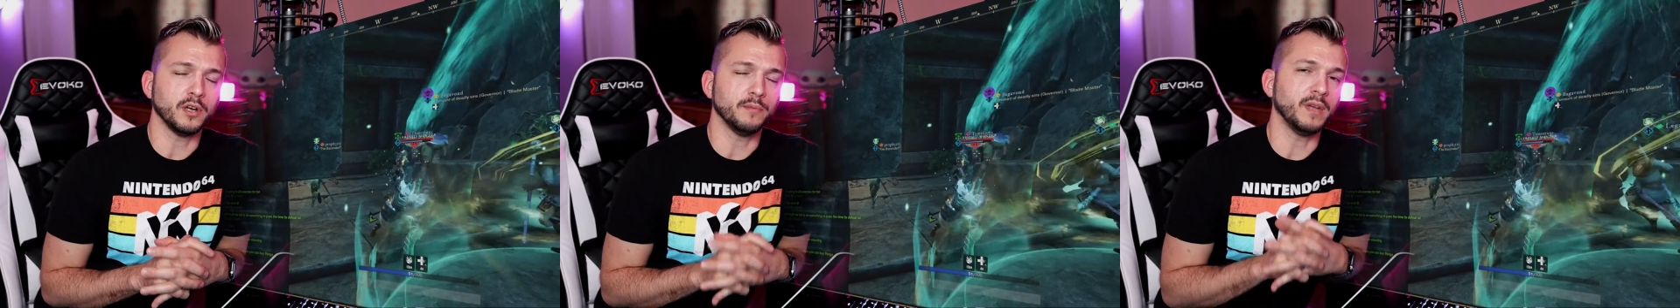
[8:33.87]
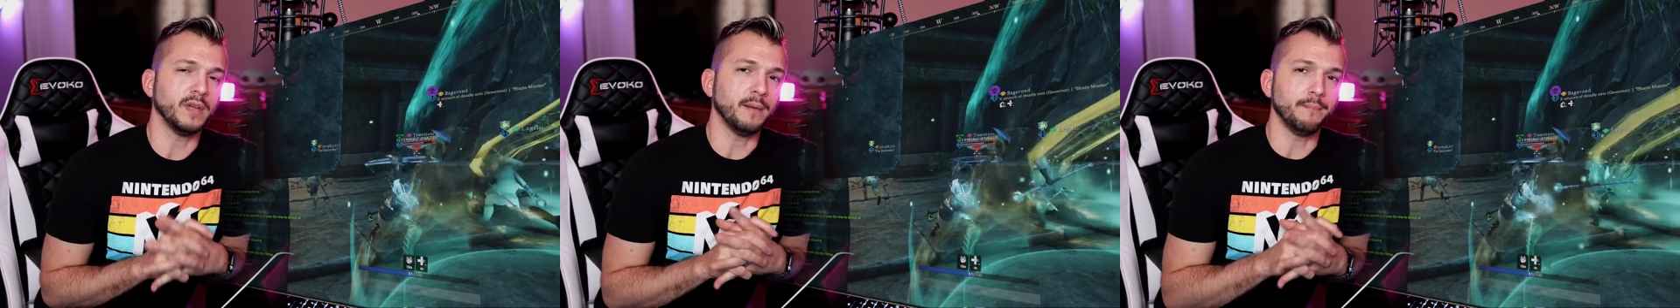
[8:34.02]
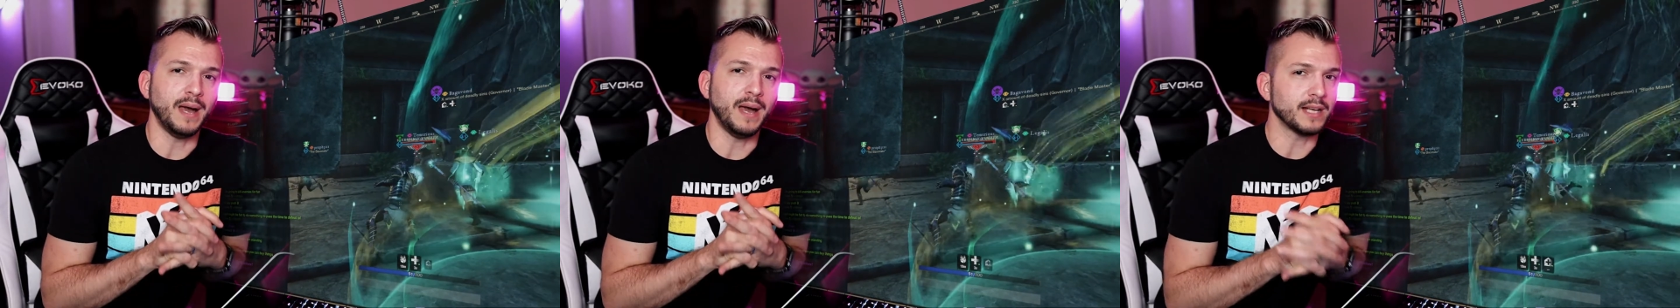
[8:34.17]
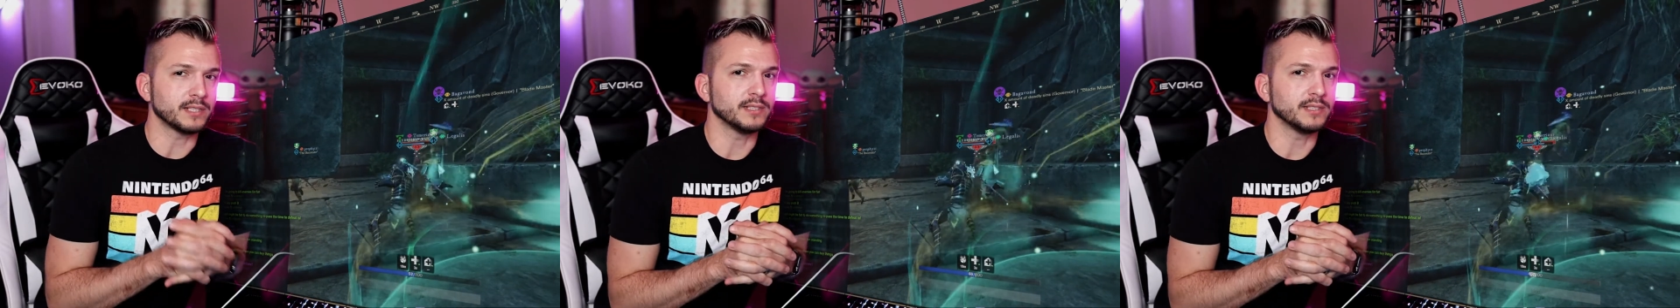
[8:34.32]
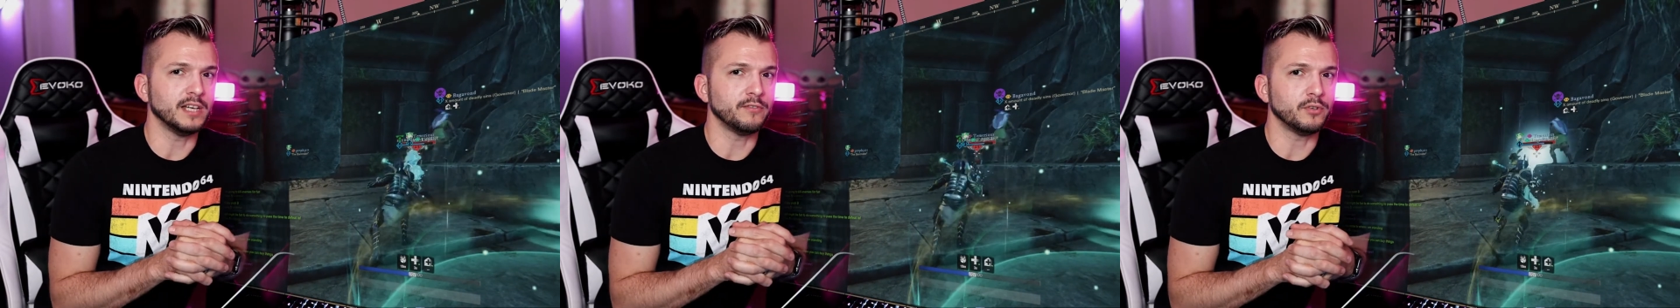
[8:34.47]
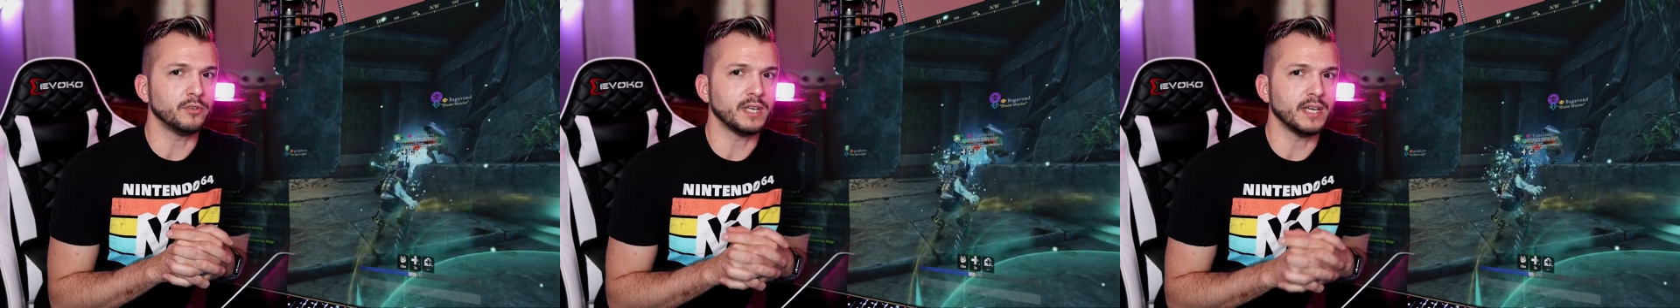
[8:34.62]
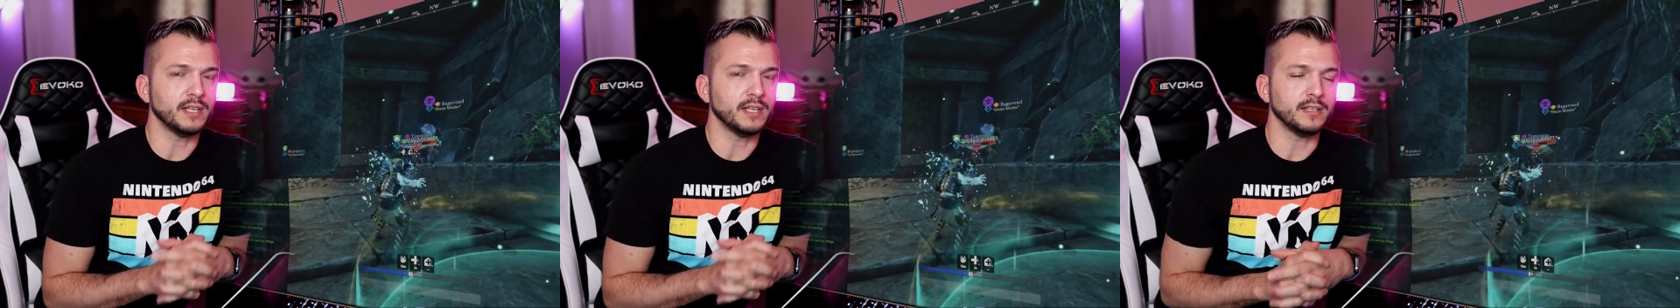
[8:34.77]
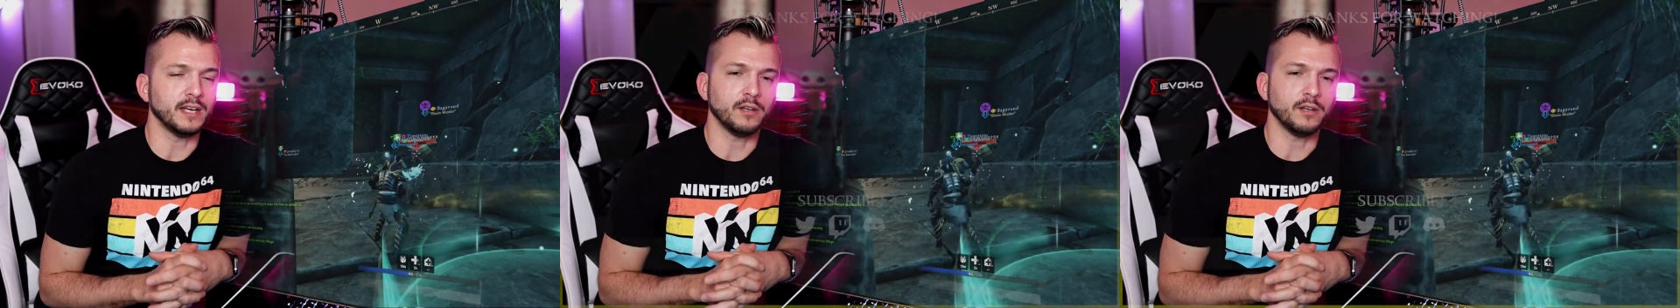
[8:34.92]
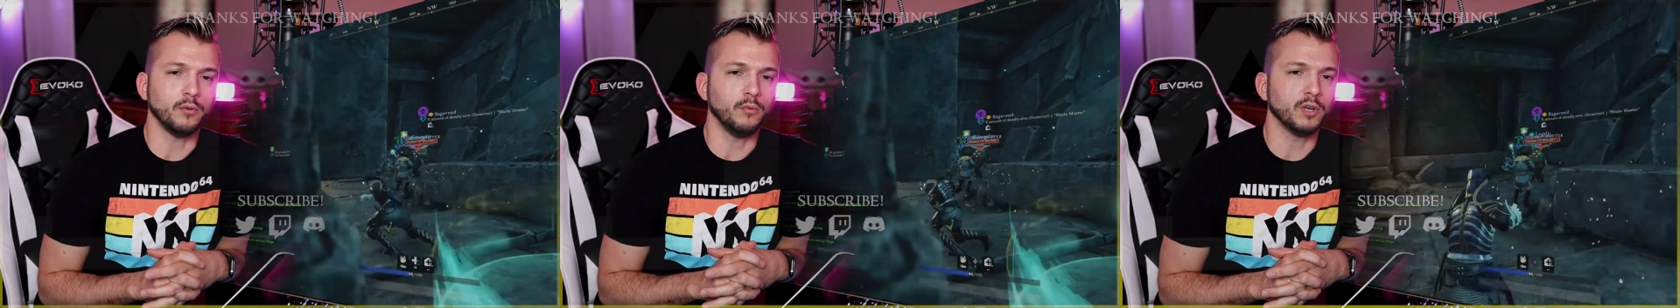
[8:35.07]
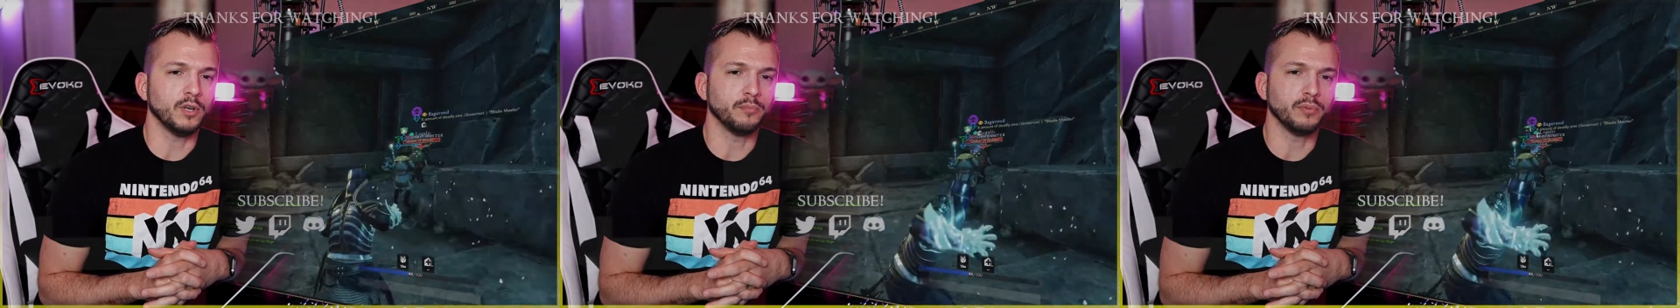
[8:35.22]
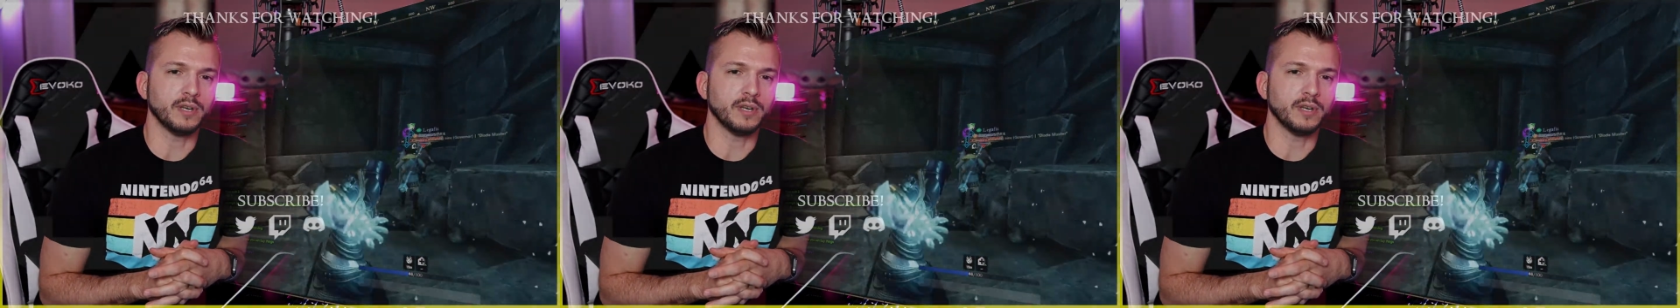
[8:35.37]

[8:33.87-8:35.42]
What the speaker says: I'm not max level yet, and I don't want